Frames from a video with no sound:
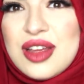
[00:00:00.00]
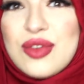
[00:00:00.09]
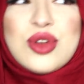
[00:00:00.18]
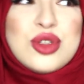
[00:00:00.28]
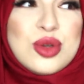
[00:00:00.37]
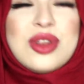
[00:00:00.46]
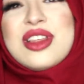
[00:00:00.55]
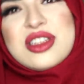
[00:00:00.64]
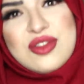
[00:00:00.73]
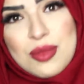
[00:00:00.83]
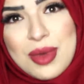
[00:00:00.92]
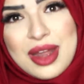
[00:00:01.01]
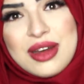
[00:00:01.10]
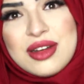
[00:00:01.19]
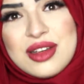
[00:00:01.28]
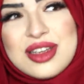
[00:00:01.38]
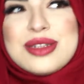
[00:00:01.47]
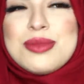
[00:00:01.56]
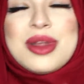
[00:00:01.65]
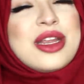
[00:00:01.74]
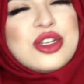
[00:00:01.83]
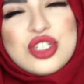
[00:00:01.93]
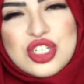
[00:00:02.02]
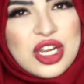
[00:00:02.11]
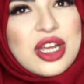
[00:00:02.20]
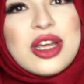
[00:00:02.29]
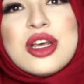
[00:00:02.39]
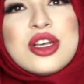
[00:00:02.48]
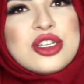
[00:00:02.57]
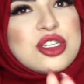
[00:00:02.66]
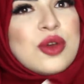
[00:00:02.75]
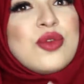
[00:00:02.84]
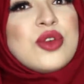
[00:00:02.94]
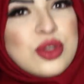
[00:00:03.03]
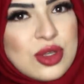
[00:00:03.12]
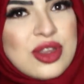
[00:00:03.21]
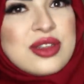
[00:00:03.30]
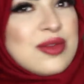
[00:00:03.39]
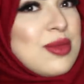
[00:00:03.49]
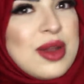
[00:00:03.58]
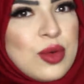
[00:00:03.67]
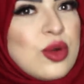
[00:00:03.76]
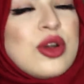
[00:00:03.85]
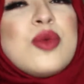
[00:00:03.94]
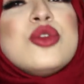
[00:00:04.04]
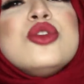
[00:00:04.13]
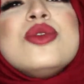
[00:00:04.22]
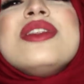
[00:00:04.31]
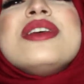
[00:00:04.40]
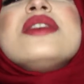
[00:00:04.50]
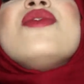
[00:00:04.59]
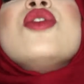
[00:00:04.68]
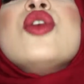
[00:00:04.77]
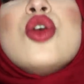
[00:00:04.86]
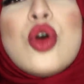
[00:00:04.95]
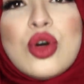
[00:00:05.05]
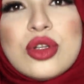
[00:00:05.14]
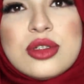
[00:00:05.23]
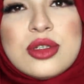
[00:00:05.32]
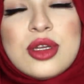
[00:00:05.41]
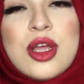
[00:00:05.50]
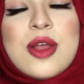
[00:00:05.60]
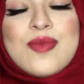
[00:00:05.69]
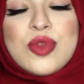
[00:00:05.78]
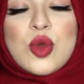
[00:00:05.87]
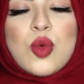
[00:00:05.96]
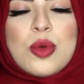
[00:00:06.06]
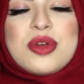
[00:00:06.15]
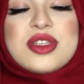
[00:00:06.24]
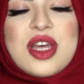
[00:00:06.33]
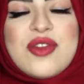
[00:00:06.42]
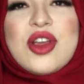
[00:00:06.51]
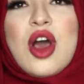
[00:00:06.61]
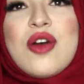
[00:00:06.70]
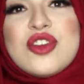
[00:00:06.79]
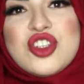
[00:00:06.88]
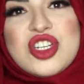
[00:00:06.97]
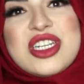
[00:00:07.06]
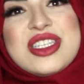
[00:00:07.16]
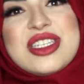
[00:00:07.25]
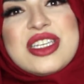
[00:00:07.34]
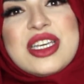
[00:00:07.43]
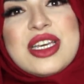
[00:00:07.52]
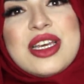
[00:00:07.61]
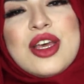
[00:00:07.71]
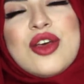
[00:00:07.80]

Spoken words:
If we're doing things for men, because men ain't shit. So if we're doing things for men, we're doing this for God. We're preserving our virginity